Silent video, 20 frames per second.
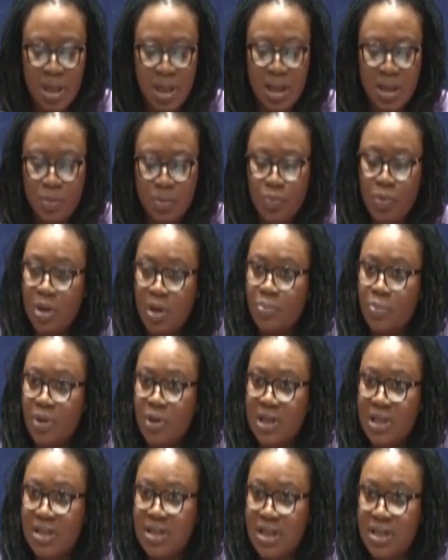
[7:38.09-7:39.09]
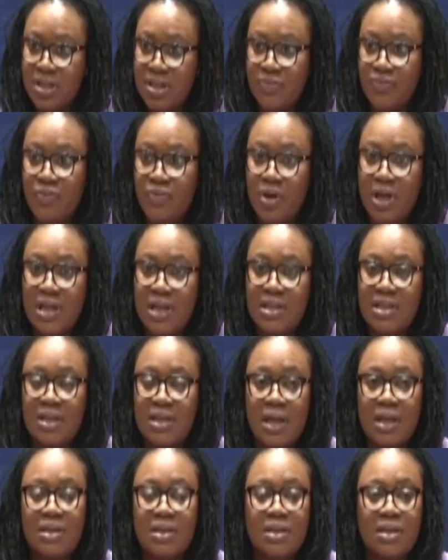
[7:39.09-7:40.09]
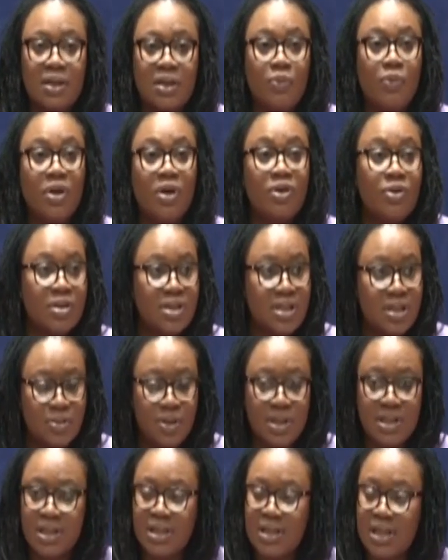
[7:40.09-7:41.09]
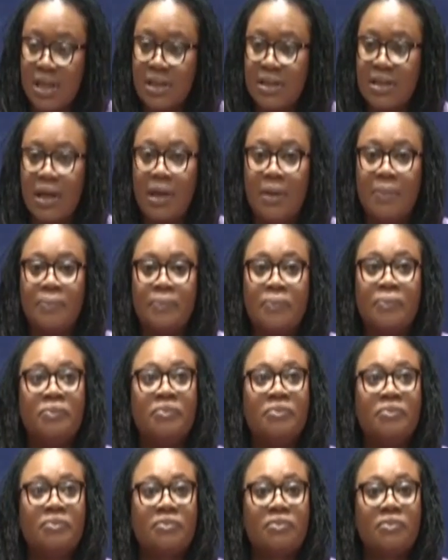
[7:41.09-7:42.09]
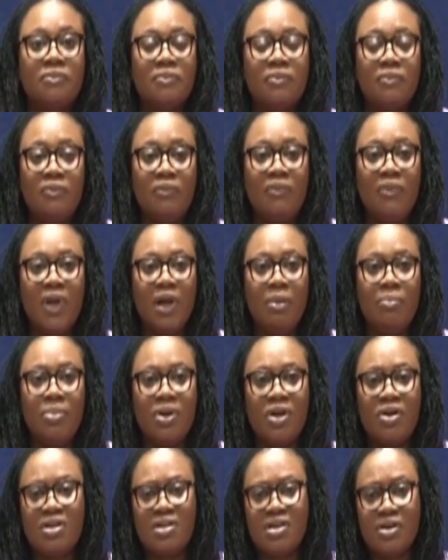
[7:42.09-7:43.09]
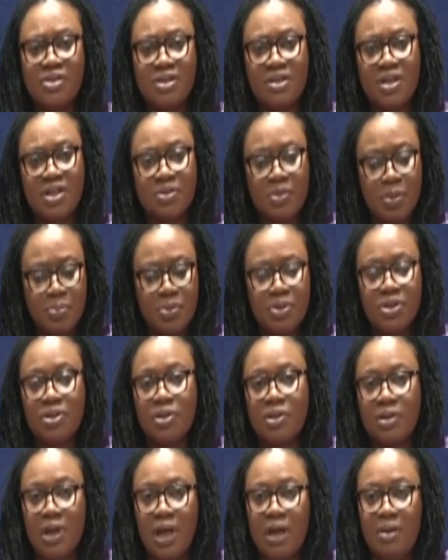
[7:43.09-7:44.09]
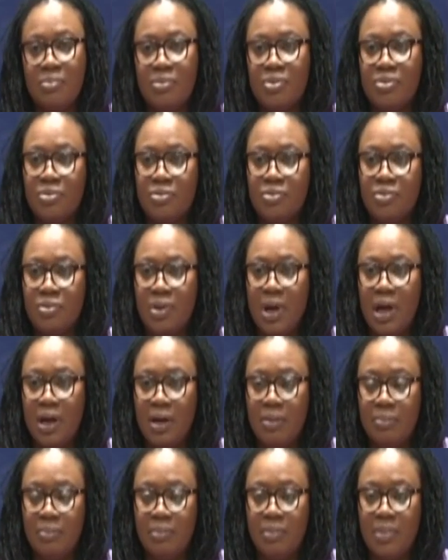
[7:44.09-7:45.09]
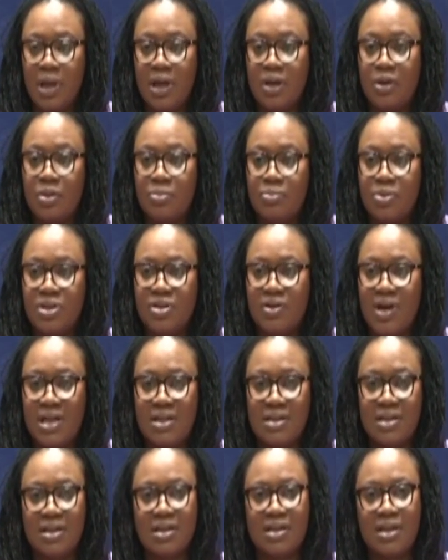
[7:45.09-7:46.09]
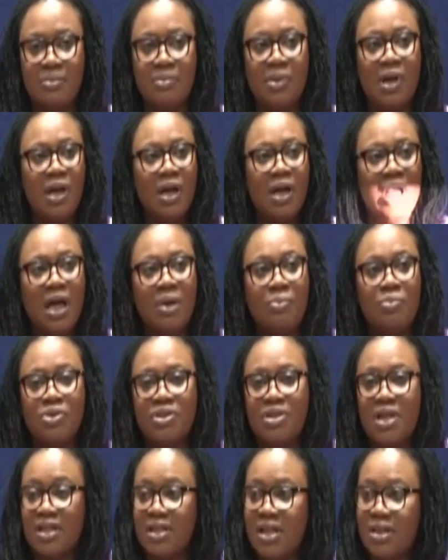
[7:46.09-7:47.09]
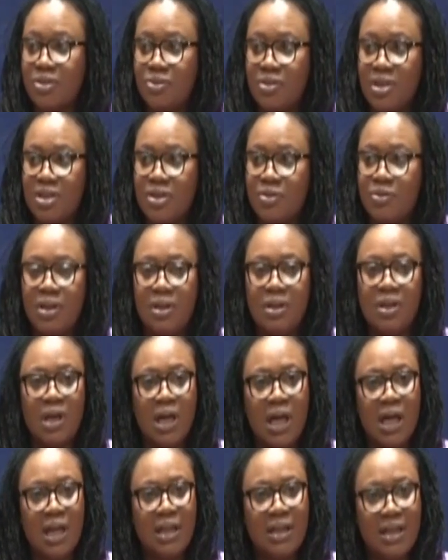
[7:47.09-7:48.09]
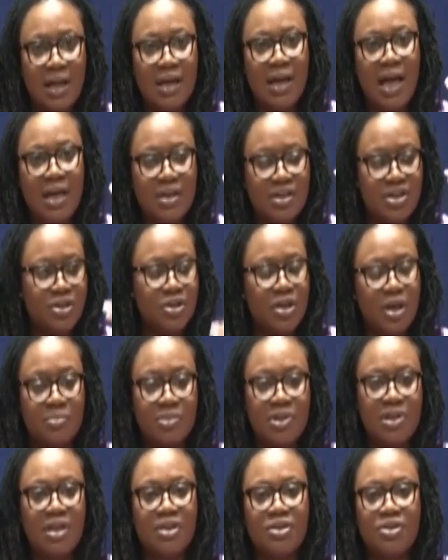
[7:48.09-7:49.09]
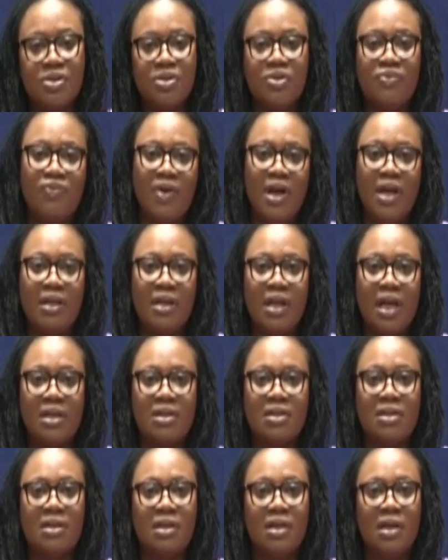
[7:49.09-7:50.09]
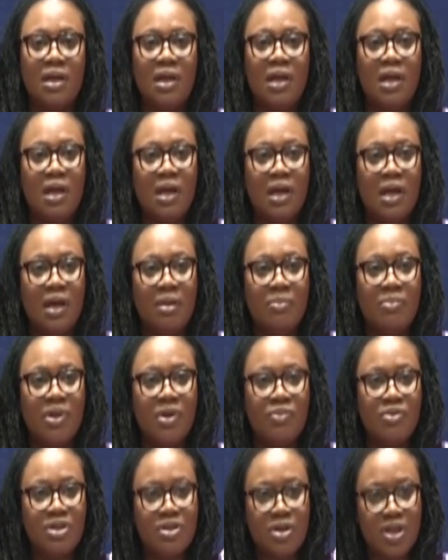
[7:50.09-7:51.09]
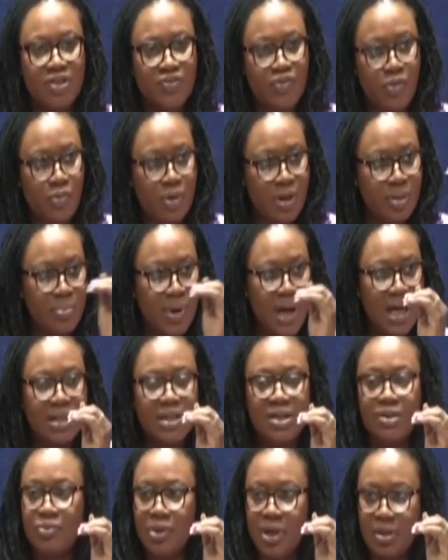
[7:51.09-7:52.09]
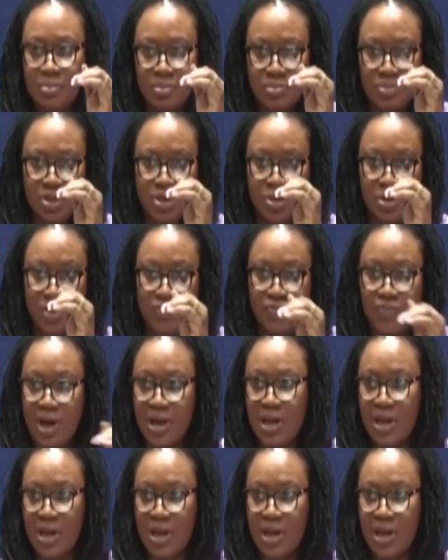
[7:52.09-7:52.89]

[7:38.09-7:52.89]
In one polling station, for instance, in one constituency center, because the results were put um, through um, a computerized system and projected to a screen, the lines jumped. And so you'd find that um, the results for one party were showing for